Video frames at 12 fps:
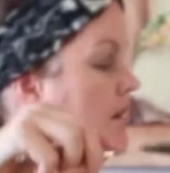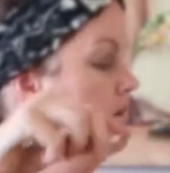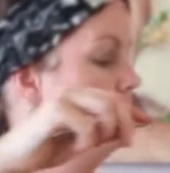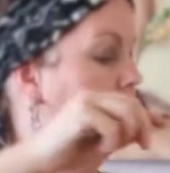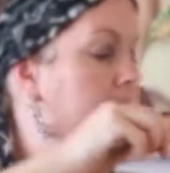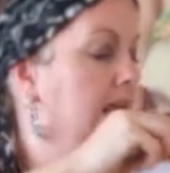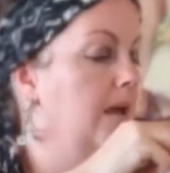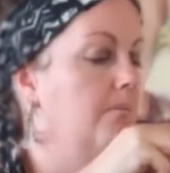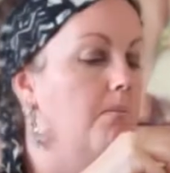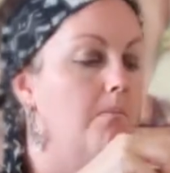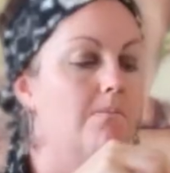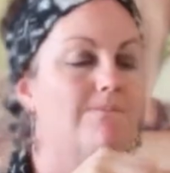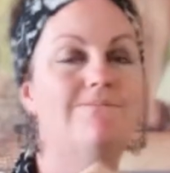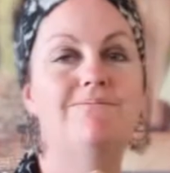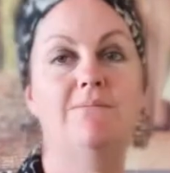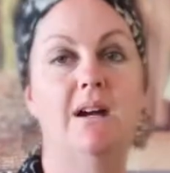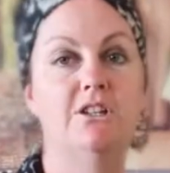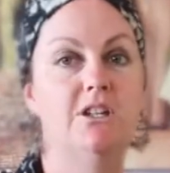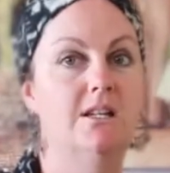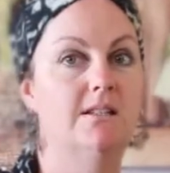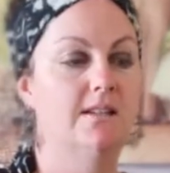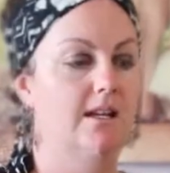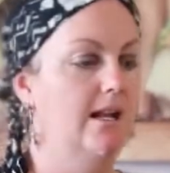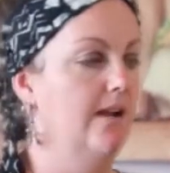But yeah, my
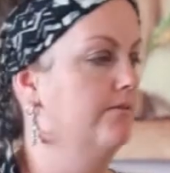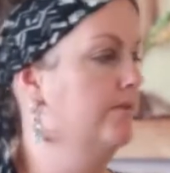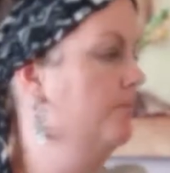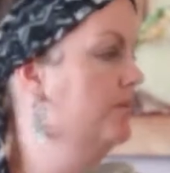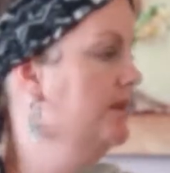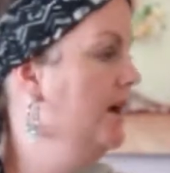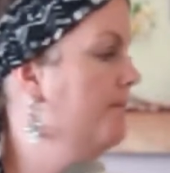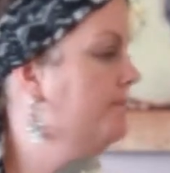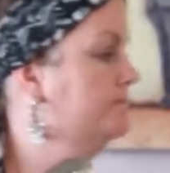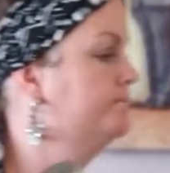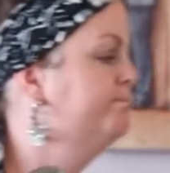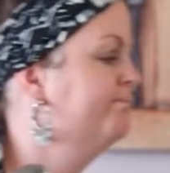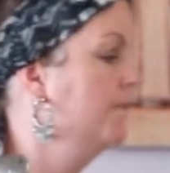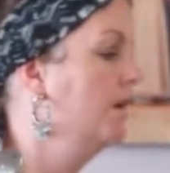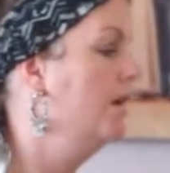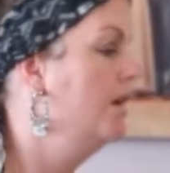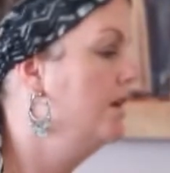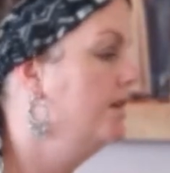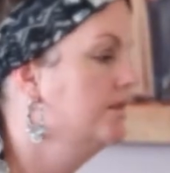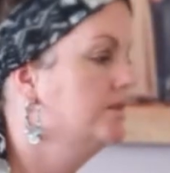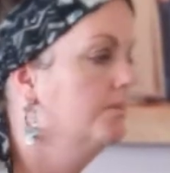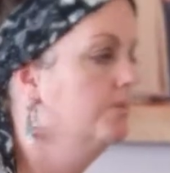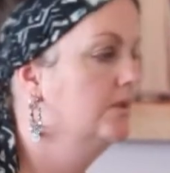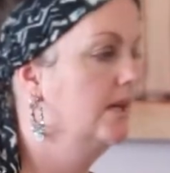chickens are going to have fun with that. So
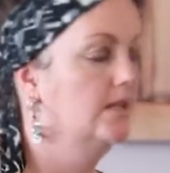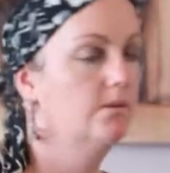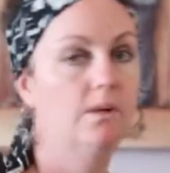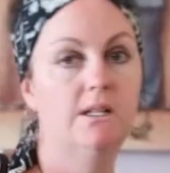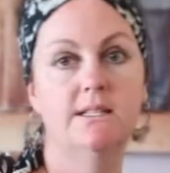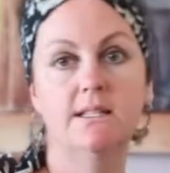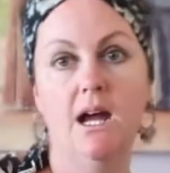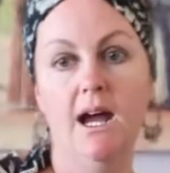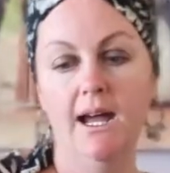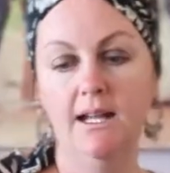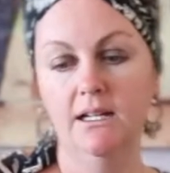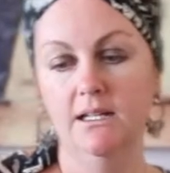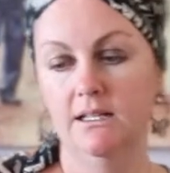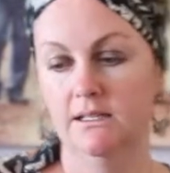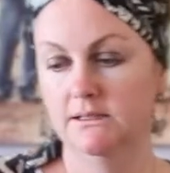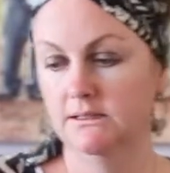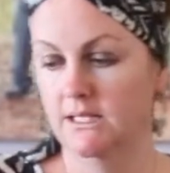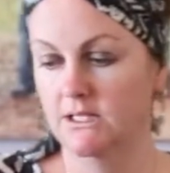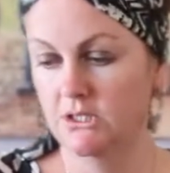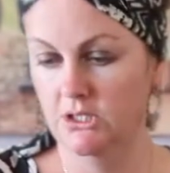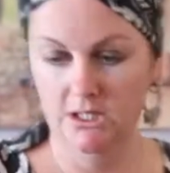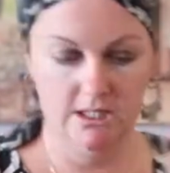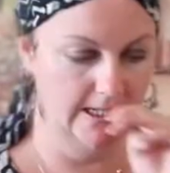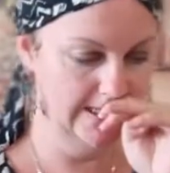I'll put that to one side. Let's
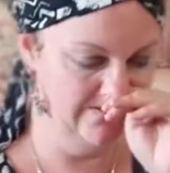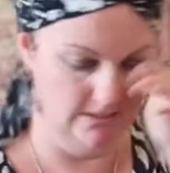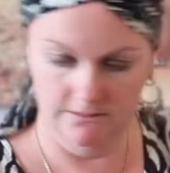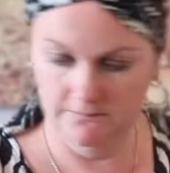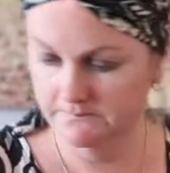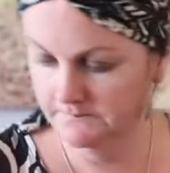do the next one.